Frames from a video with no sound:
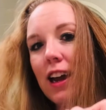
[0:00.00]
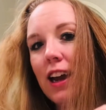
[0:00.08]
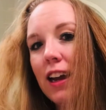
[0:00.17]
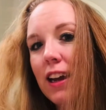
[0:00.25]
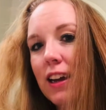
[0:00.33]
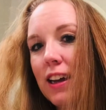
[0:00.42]

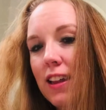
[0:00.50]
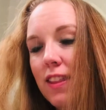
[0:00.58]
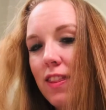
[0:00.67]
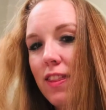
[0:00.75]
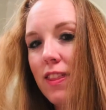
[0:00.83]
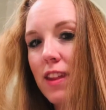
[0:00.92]

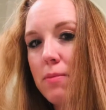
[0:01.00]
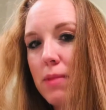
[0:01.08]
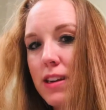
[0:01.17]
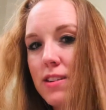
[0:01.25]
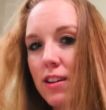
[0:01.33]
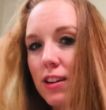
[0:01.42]
and then
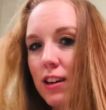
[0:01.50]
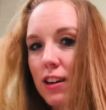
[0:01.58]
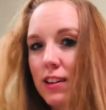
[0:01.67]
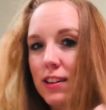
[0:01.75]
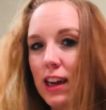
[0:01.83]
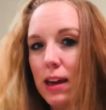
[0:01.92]
my daughter
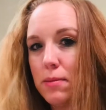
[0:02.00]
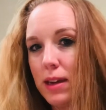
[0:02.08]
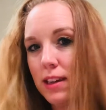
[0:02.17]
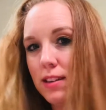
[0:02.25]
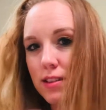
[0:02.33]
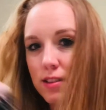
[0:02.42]
came
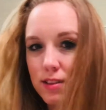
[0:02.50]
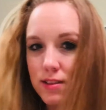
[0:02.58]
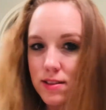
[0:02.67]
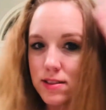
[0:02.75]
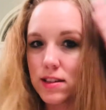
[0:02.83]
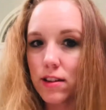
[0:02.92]
in,
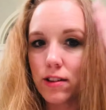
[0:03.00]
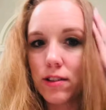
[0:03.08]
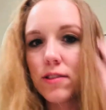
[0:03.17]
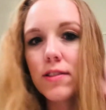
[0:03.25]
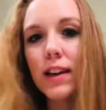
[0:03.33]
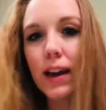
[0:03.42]

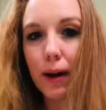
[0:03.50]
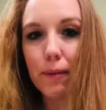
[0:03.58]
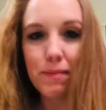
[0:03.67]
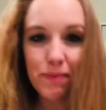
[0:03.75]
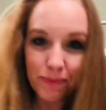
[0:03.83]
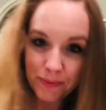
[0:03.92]
so
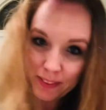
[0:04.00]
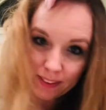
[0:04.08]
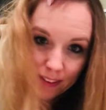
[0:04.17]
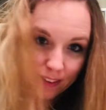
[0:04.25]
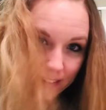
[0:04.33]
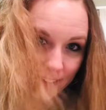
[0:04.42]
yeah.
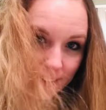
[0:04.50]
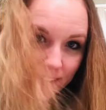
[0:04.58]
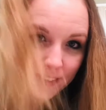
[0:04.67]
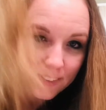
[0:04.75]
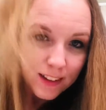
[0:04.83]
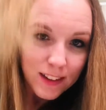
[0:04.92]

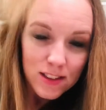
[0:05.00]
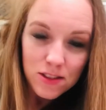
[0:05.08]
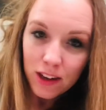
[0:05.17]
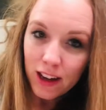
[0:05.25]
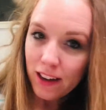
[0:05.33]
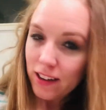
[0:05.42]

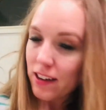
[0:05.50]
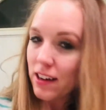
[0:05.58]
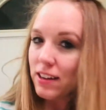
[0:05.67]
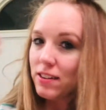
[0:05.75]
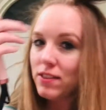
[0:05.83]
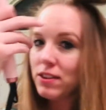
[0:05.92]
So I got
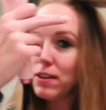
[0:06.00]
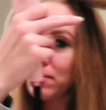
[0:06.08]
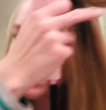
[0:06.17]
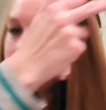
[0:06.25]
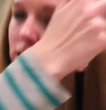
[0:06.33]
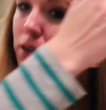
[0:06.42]
kind of
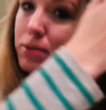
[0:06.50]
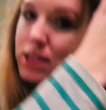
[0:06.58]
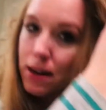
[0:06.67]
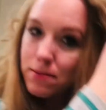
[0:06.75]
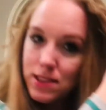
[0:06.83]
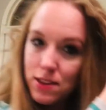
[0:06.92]
interrupted a couple
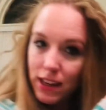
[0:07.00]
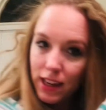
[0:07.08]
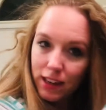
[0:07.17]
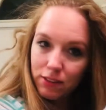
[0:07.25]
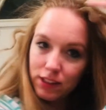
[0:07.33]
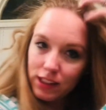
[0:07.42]
times. I
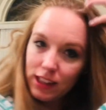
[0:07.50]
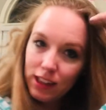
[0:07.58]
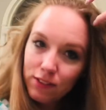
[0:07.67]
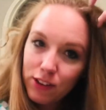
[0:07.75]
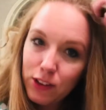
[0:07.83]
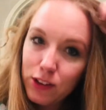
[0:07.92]
can't really give a